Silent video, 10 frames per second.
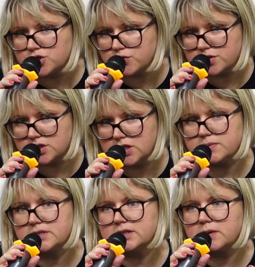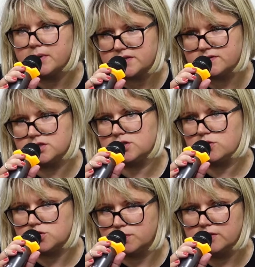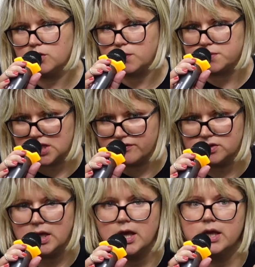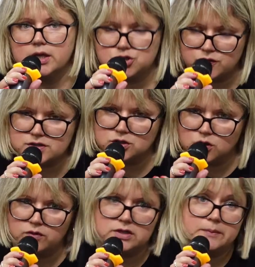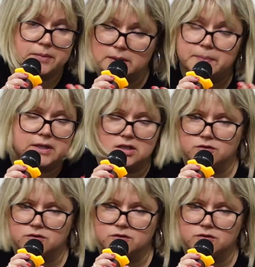work, their work, and relatives of uh, missing people under uh, special